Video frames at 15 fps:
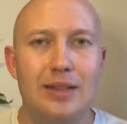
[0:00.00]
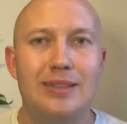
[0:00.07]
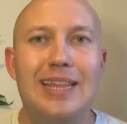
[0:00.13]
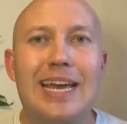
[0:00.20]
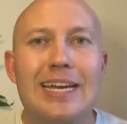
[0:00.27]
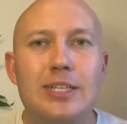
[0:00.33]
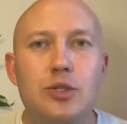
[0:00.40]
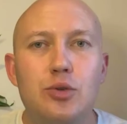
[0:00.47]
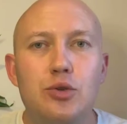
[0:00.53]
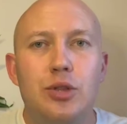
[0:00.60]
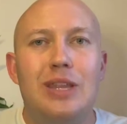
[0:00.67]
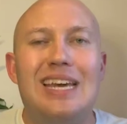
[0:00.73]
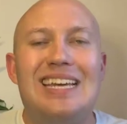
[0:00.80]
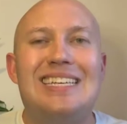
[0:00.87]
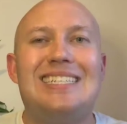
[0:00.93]
They do
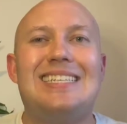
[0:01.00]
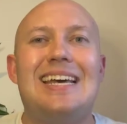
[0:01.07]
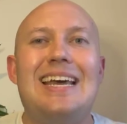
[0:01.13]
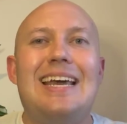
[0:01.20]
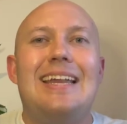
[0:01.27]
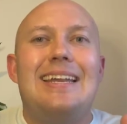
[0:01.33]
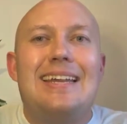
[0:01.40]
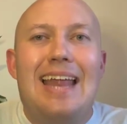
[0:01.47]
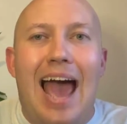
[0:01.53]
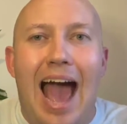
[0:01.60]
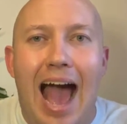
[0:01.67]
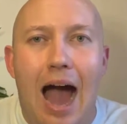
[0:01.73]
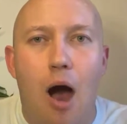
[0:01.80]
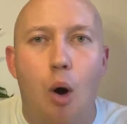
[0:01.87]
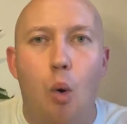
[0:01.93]
things
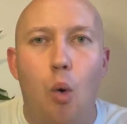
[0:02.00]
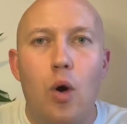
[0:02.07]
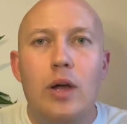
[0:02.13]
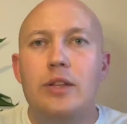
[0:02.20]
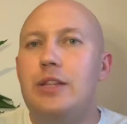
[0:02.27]
now.